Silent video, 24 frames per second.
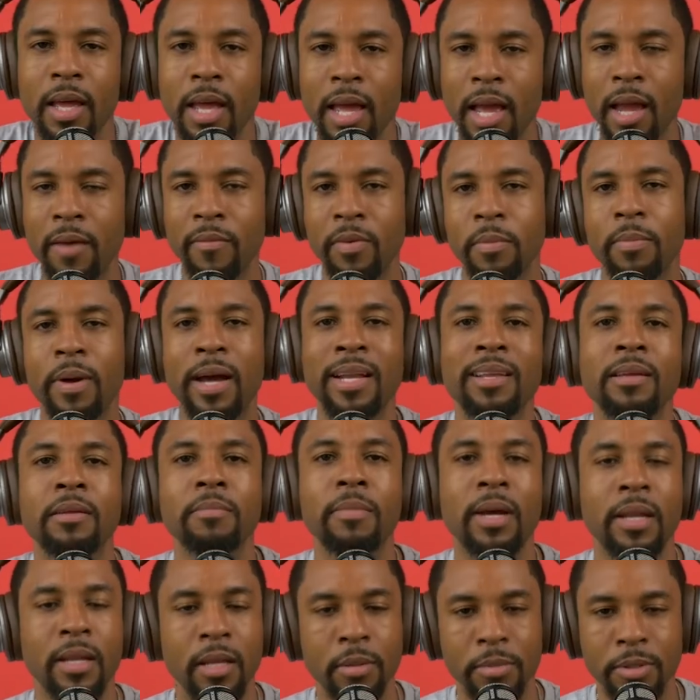Hey, everybody,
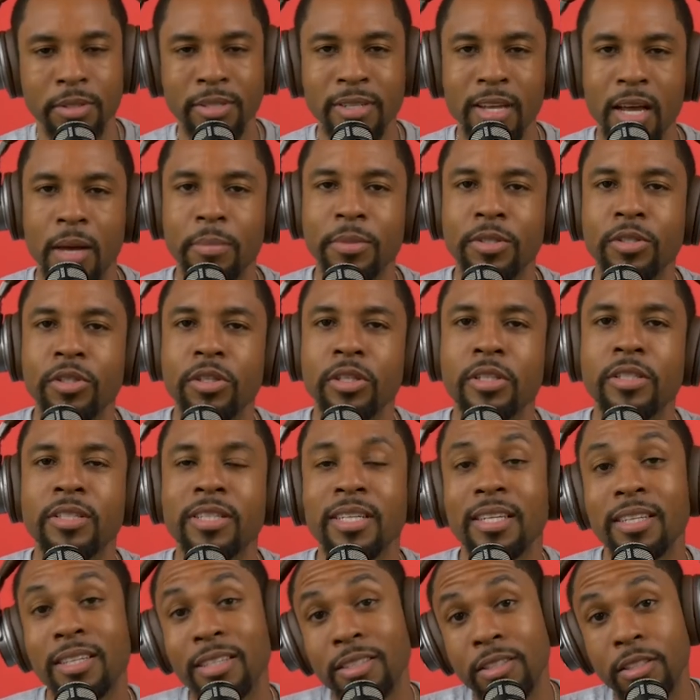my name is Thomas
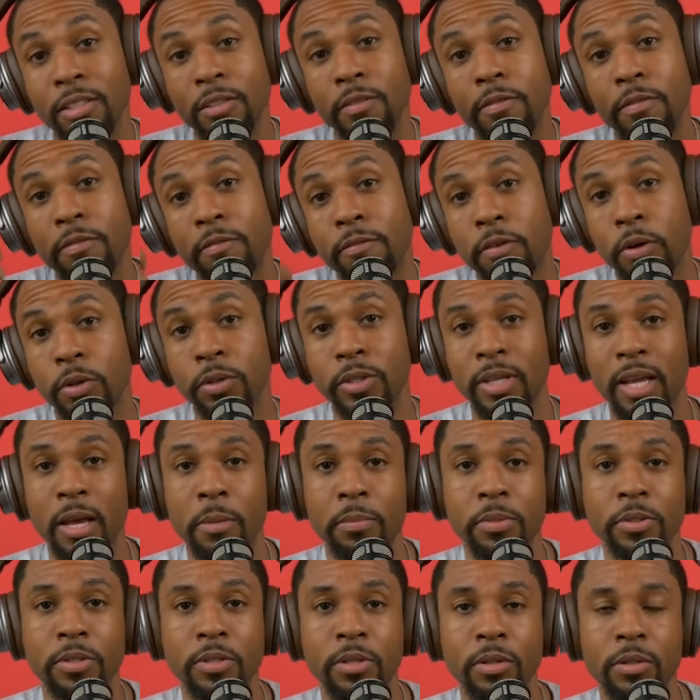Cooksey, and this is the first
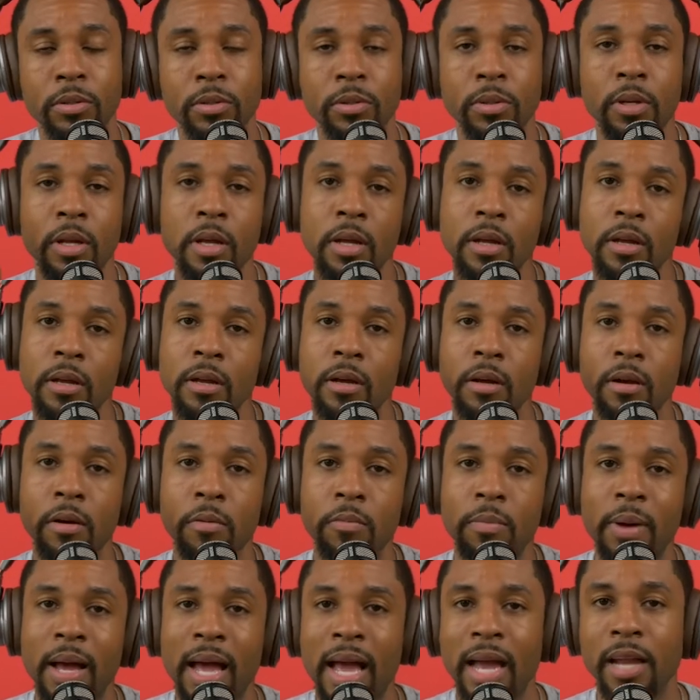episode of
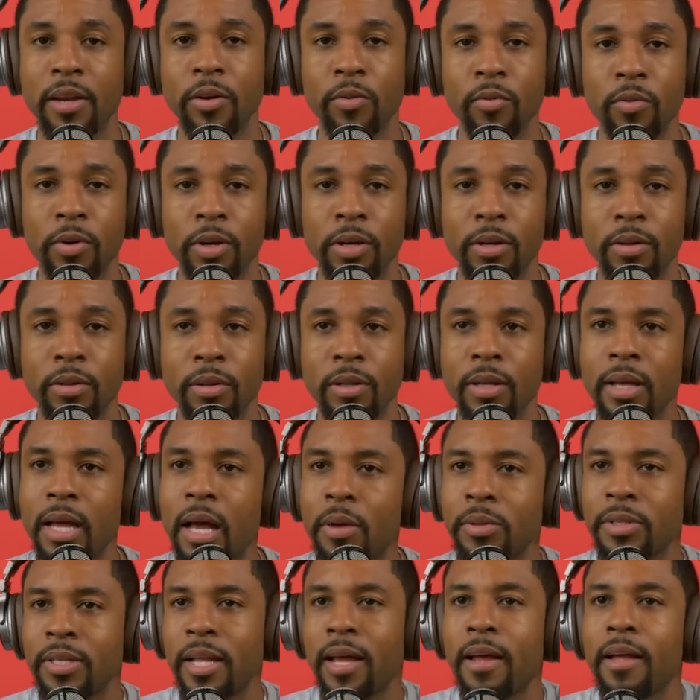Behind the Reel. How
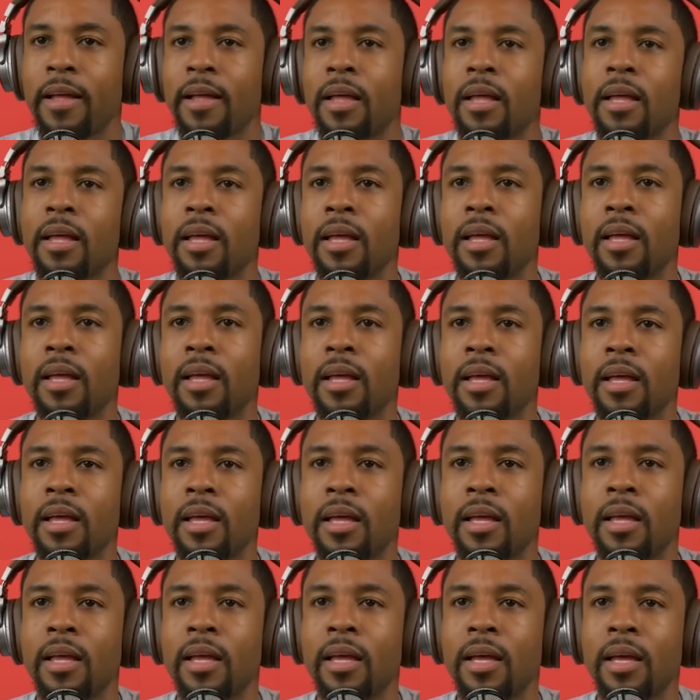was that? That
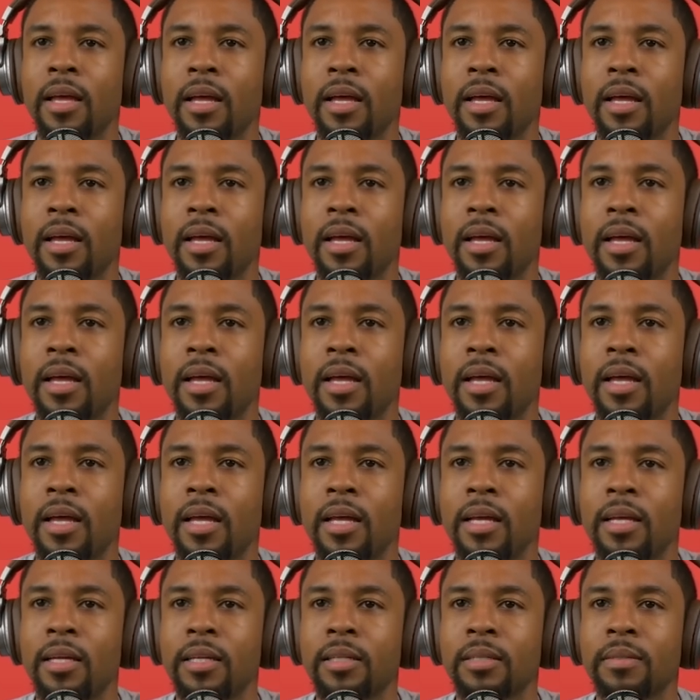was perfect uh, until
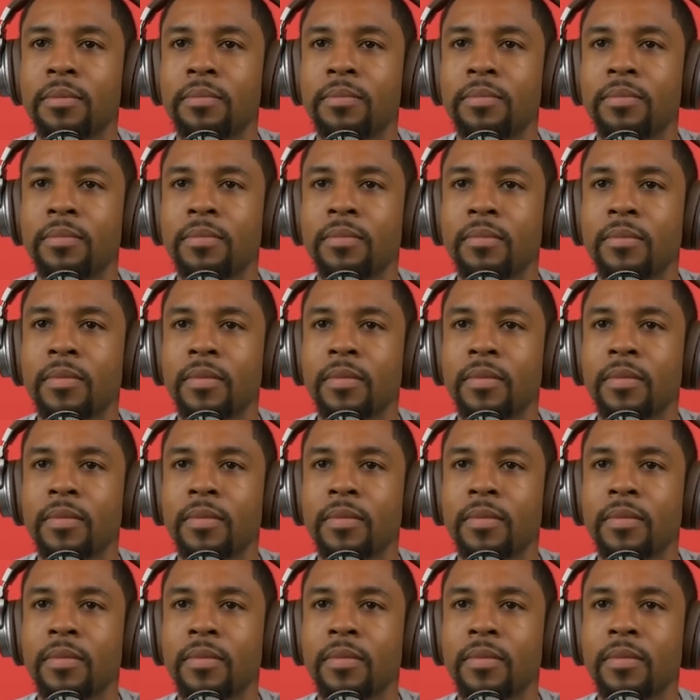you said something.